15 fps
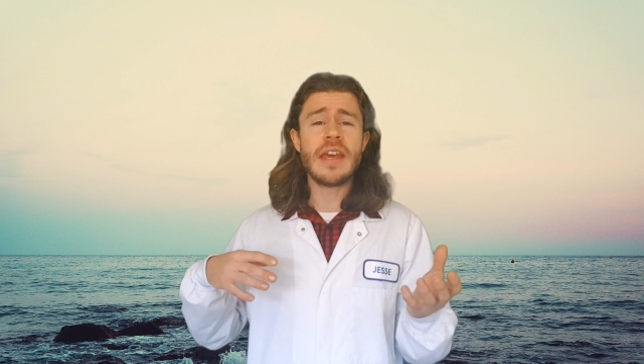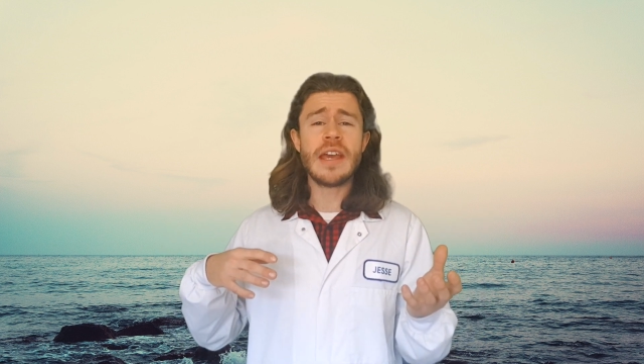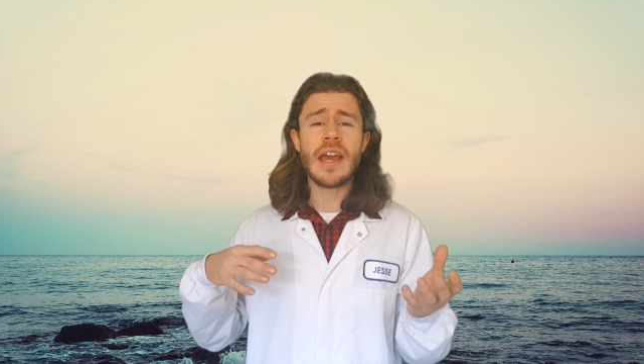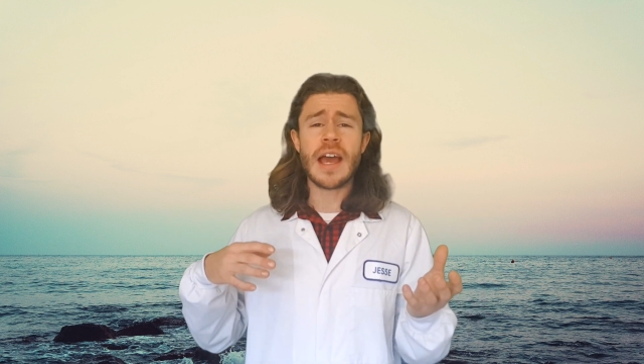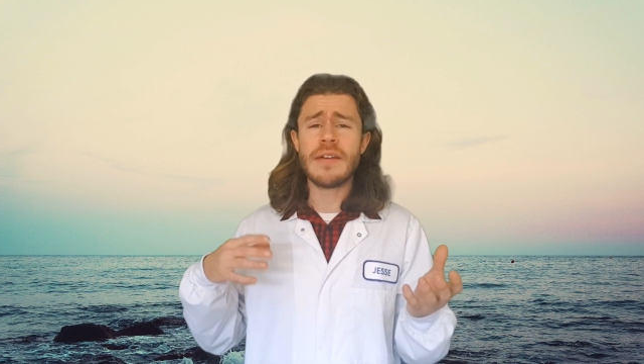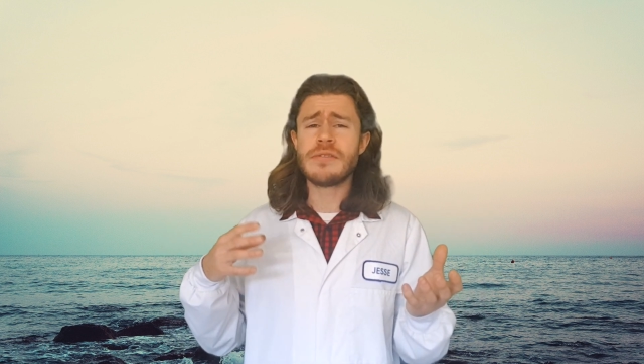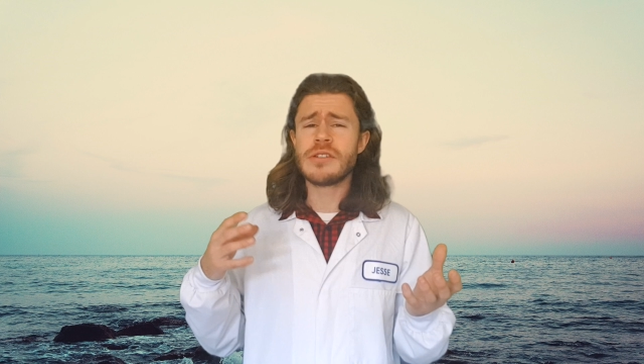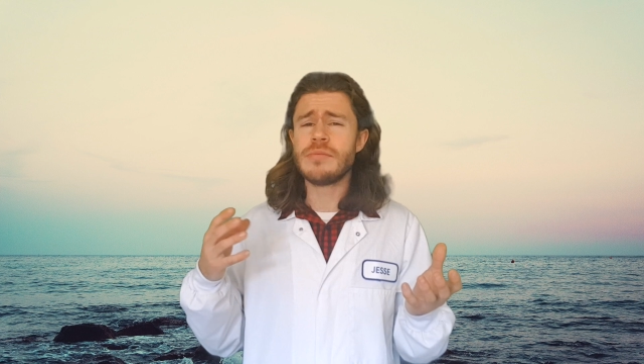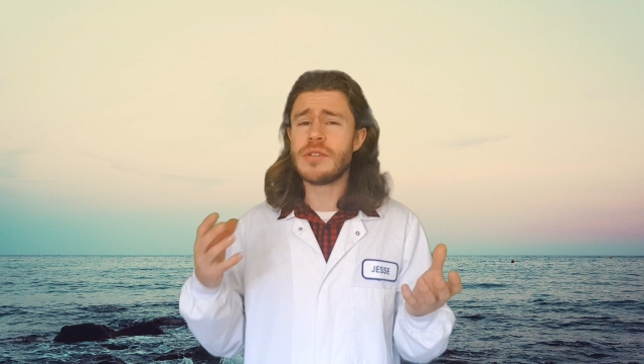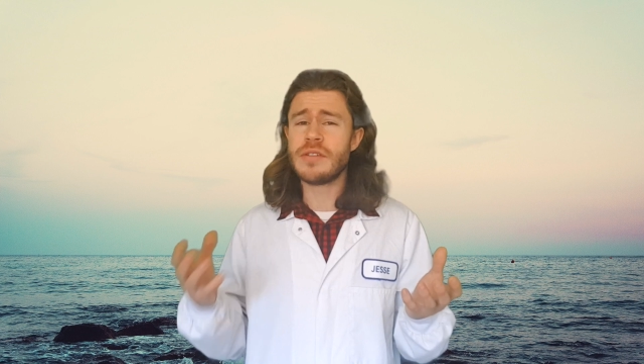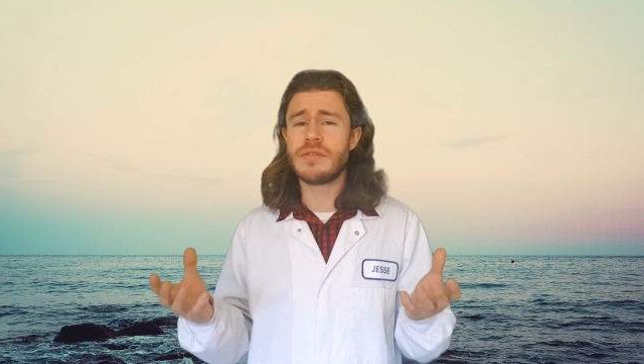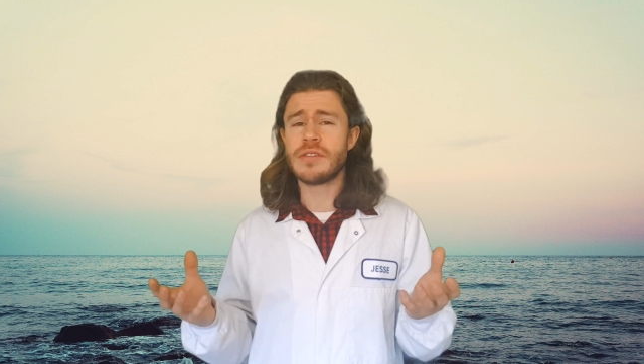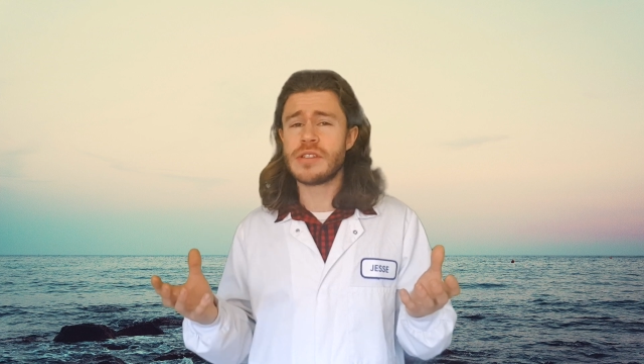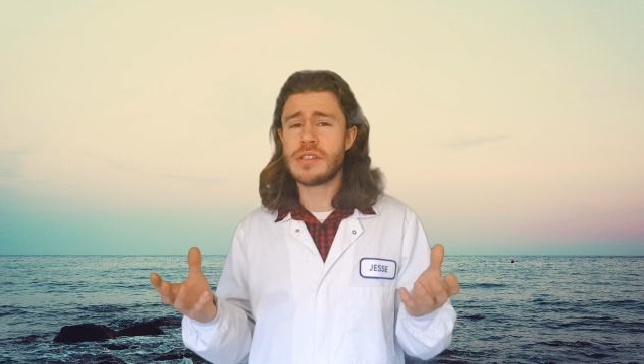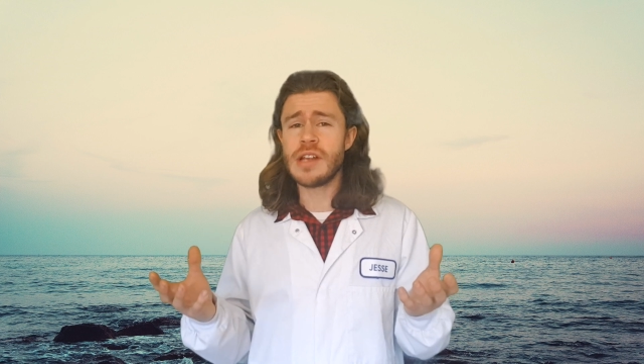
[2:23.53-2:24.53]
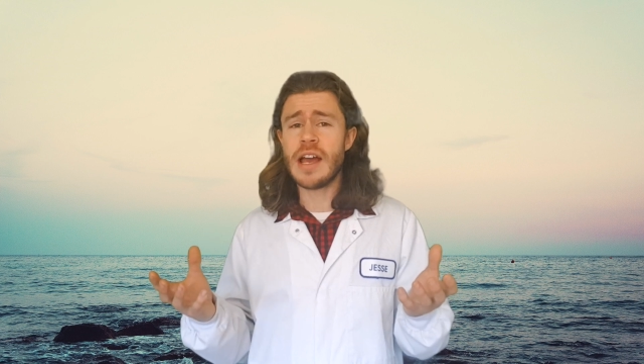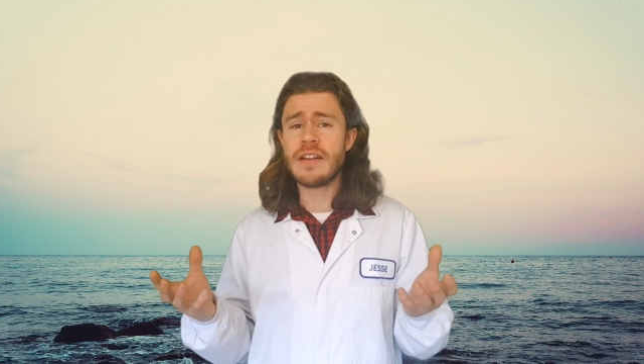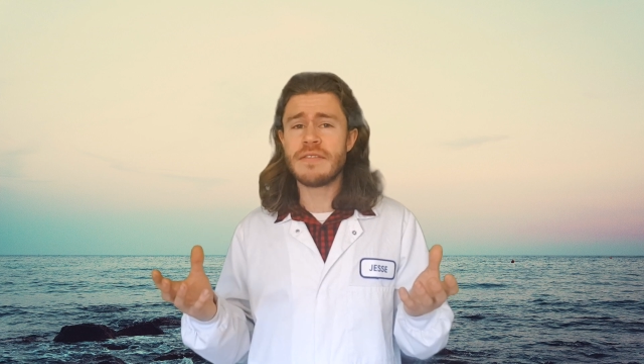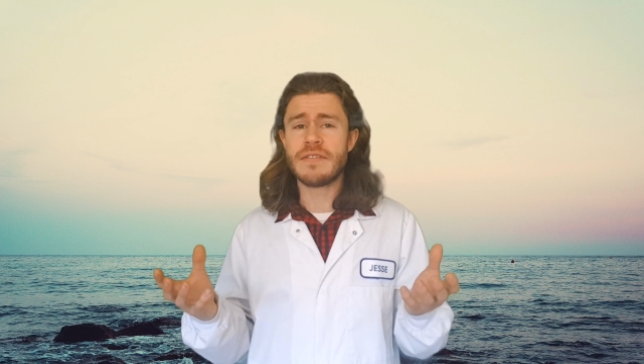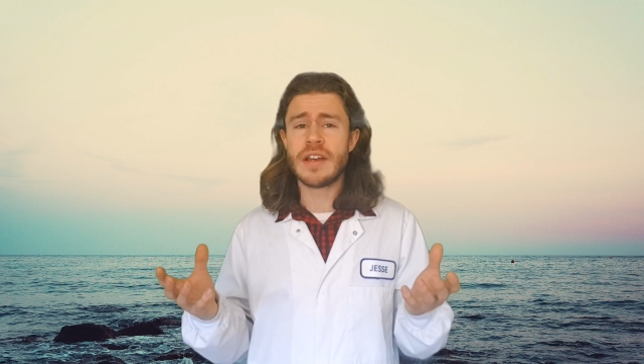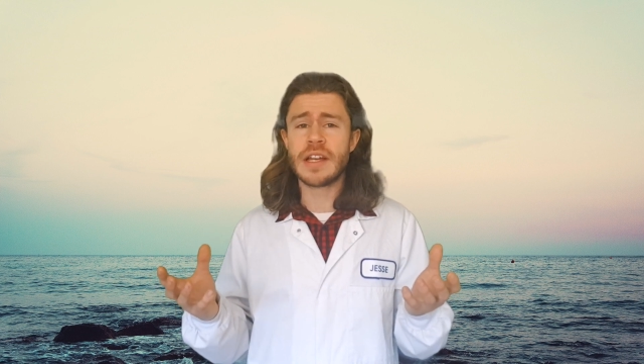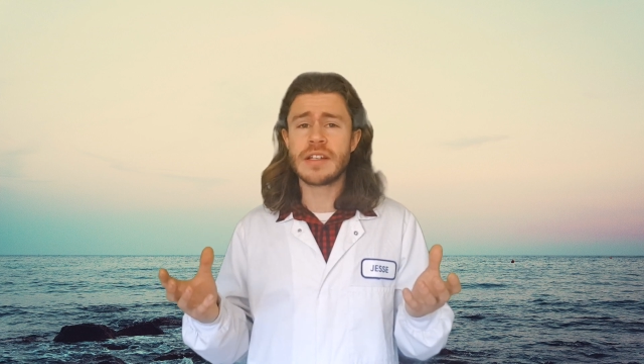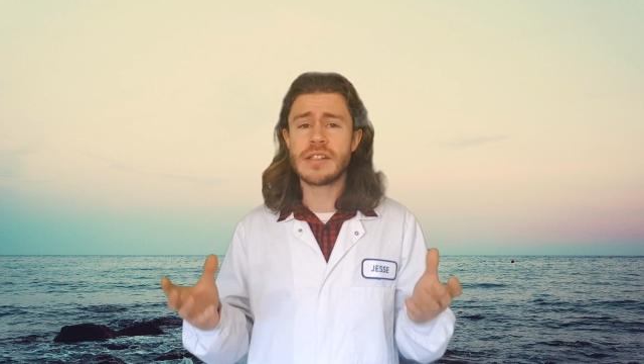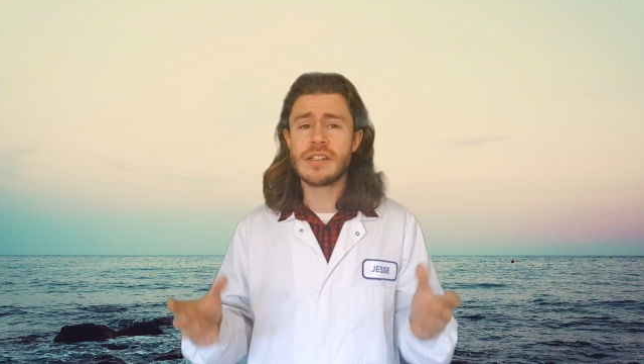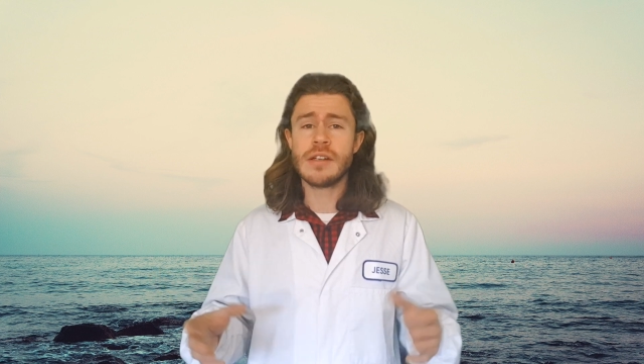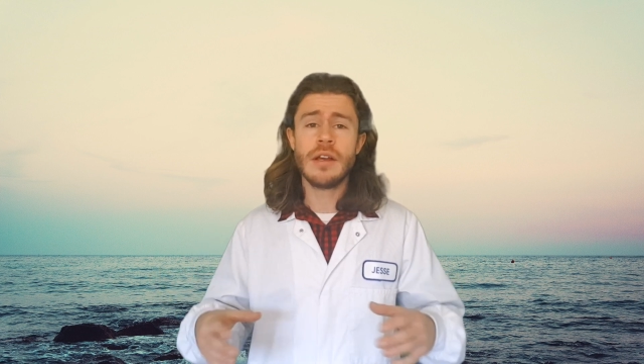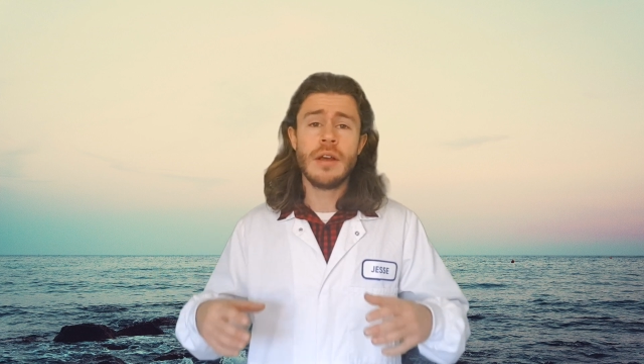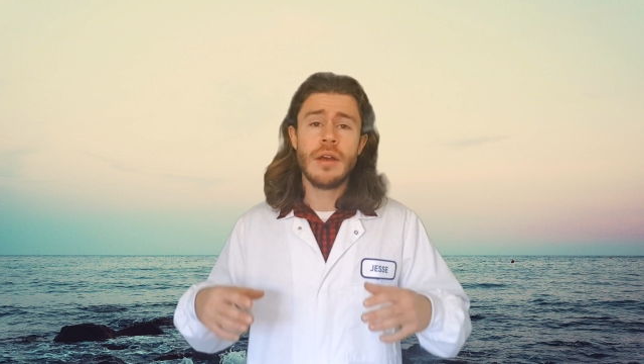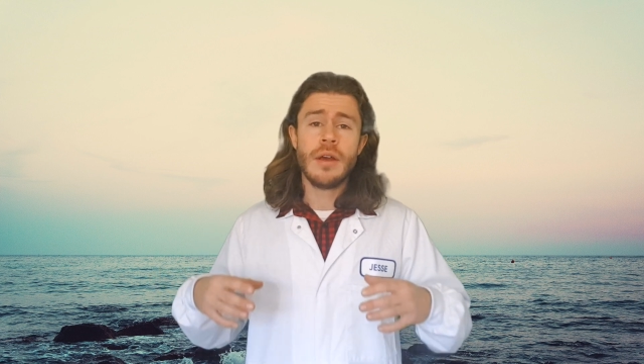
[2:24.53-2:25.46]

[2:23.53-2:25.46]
they have some different side effects,